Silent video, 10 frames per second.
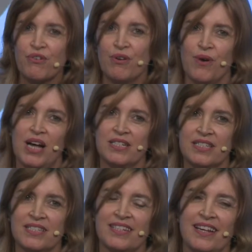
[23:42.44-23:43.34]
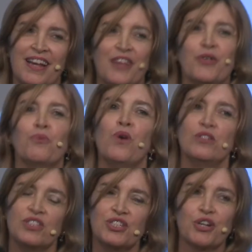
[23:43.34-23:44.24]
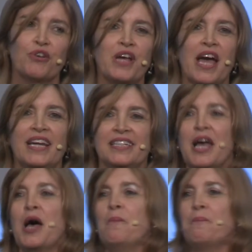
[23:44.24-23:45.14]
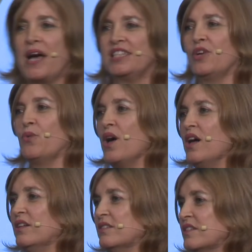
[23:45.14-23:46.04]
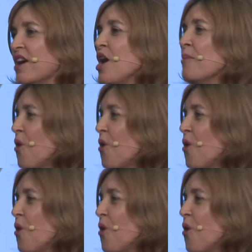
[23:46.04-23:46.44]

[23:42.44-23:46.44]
through us that wants to create a better world, a